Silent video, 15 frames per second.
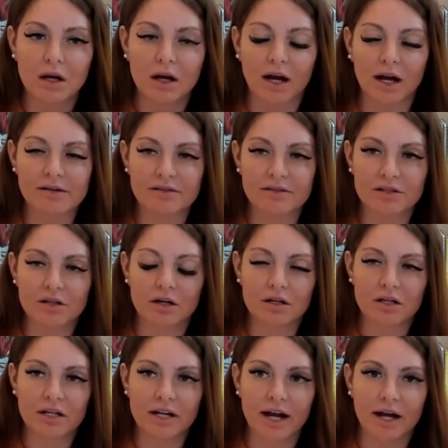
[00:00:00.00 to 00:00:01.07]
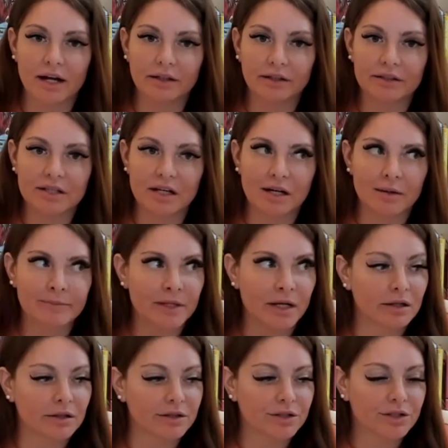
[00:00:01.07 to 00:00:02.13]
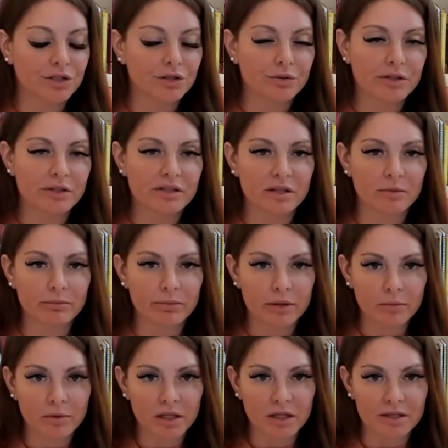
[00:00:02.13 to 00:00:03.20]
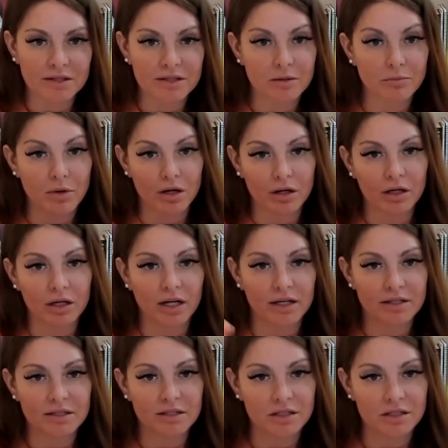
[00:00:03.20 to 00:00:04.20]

I started adding top dollar to it simply because the market has